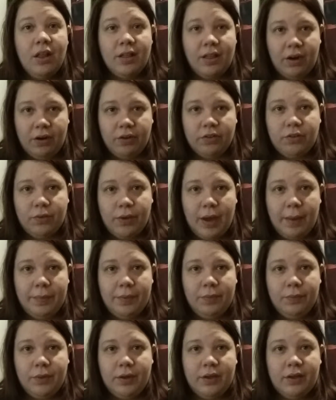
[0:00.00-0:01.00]
that also
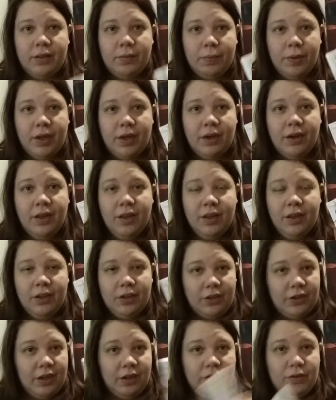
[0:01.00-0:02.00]
happened with but
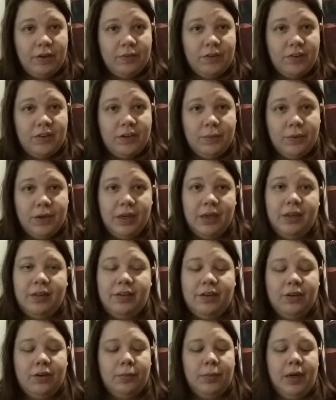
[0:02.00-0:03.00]
you guys will have to see what it
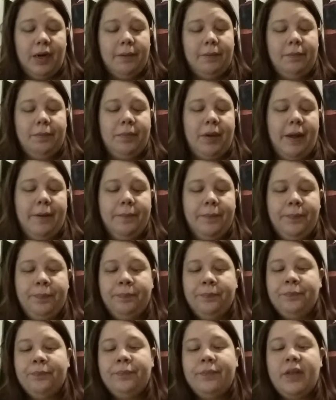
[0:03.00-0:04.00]
is here in a minute but
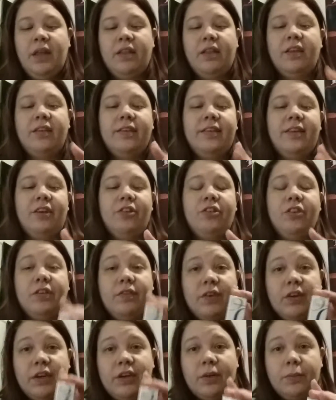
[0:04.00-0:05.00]
this is actually
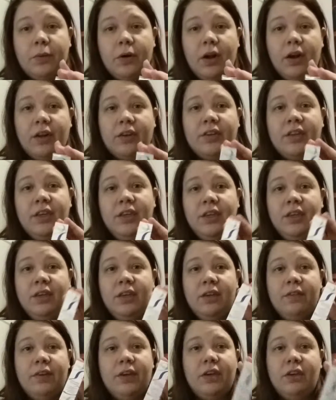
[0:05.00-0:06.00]
a very good product
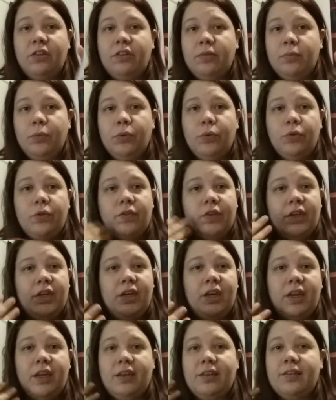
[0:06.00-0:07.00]
very smooth very
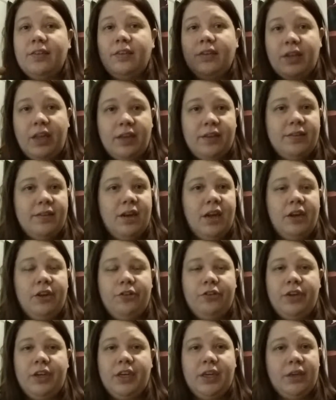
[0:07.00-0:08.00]
nice nice and
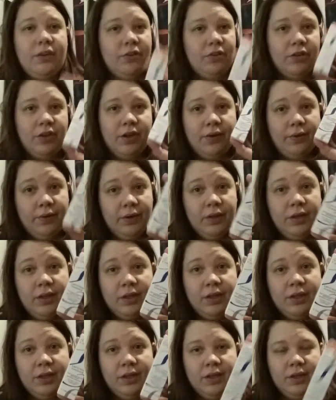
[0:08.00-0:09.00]
hydrating so
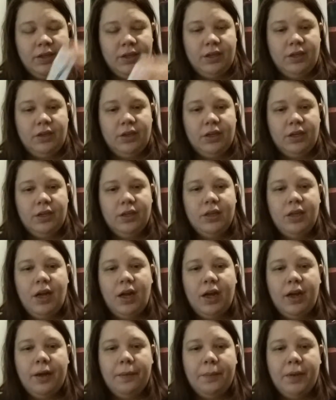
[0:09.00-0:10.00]
good
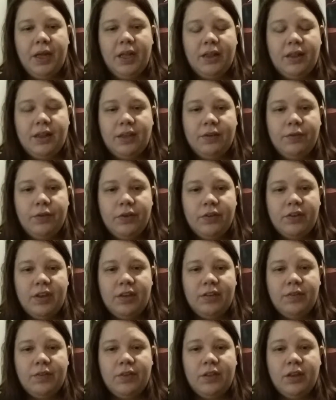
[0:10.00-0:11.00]
um, and the full
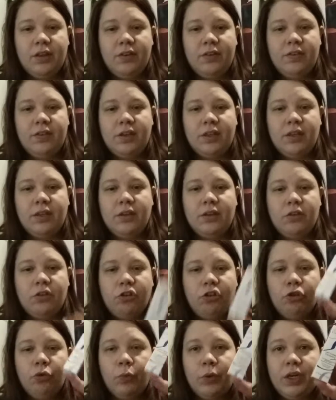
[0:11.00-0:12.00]
size of this
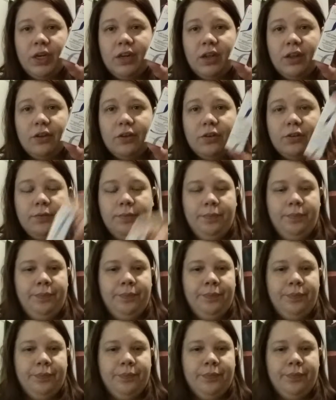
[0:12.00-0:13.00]
is $20
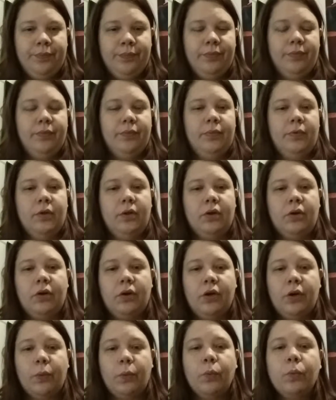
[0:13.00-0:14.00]

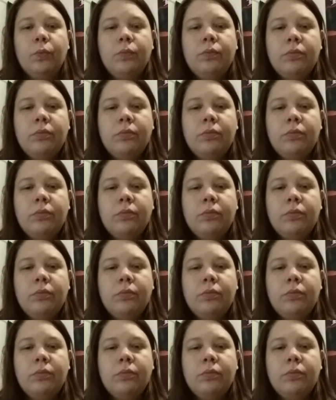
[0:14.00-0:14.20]
or no